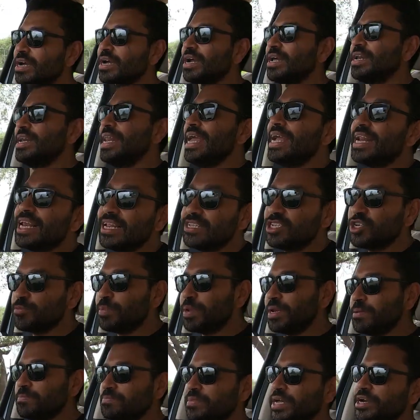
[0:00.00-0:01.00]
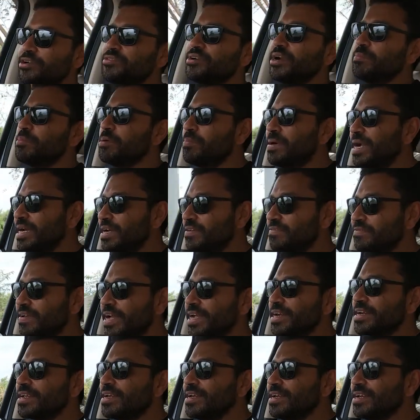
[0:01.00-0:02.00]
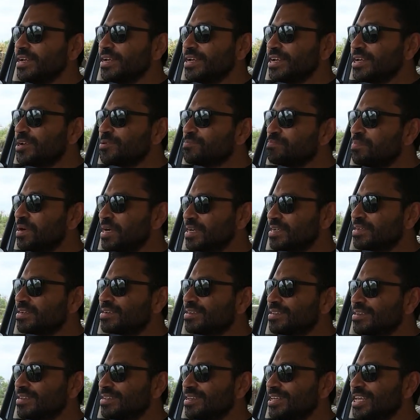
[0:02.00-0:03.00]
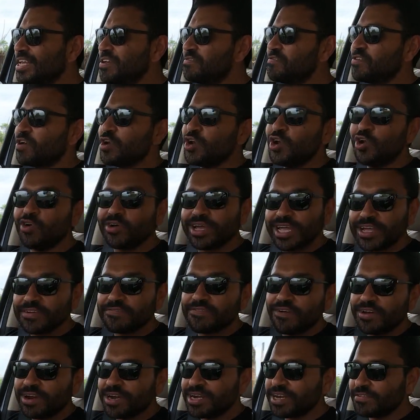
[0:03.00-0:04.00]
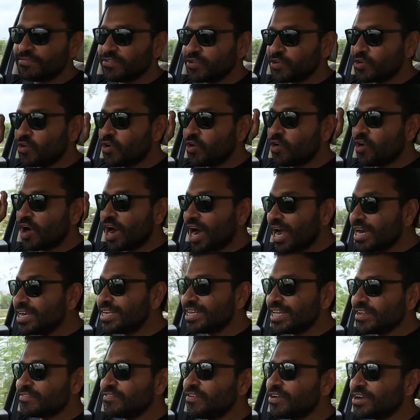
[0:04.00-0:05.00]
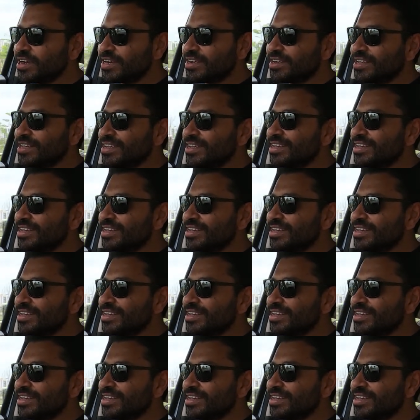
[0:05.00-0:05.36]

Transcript: negligible, that rubber band effect. But if you're looking for it, if you go hunting for it,